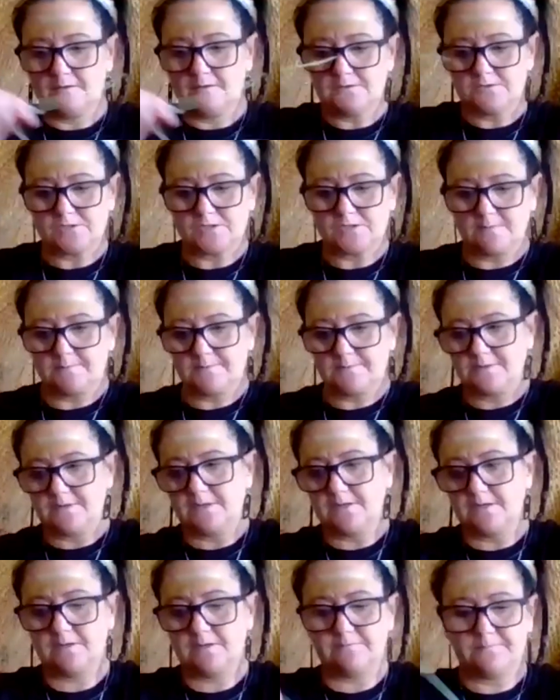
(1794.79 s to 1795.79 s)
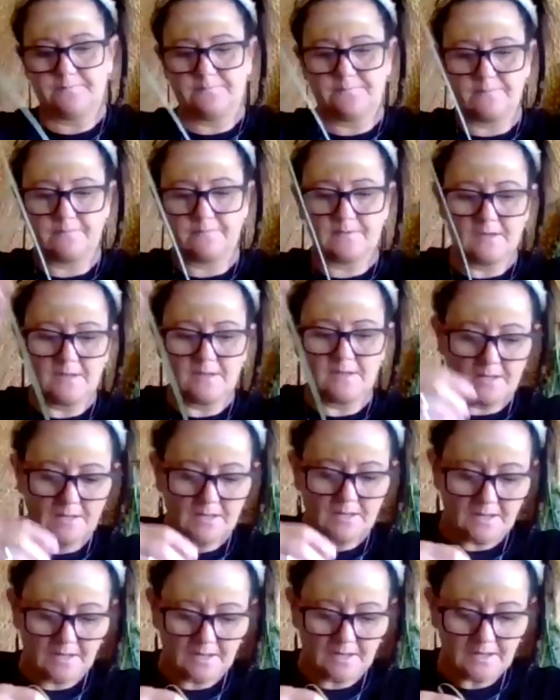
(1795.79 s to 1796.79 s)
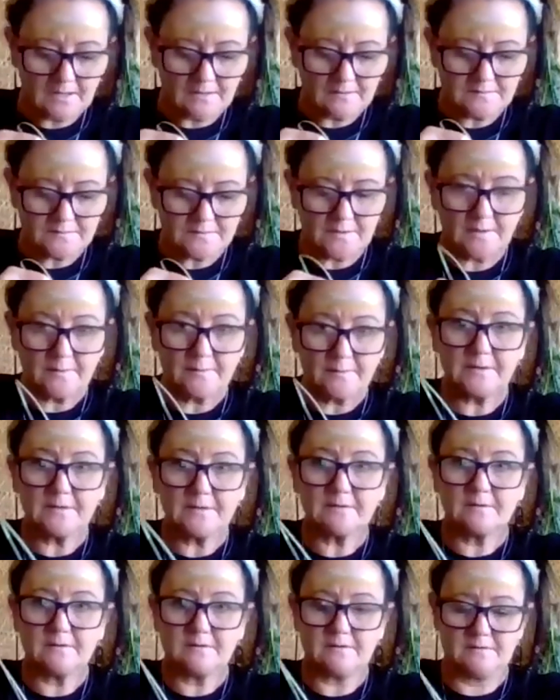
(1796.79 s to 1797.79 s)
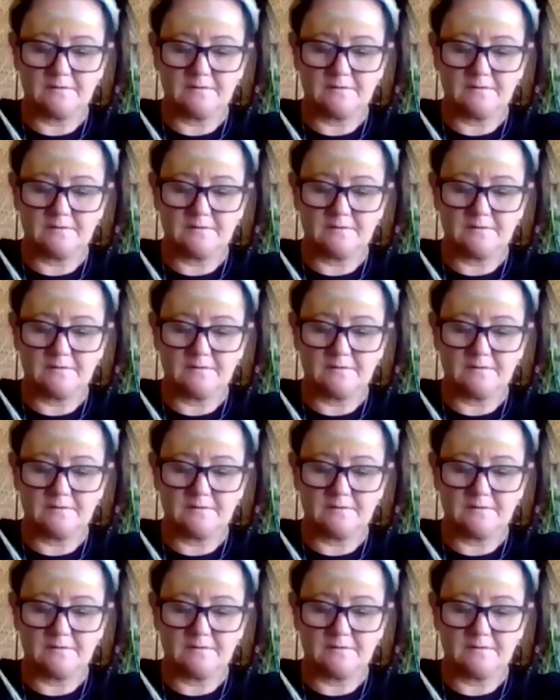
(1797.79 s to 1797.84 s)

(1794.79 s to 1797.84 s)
sharper there, and going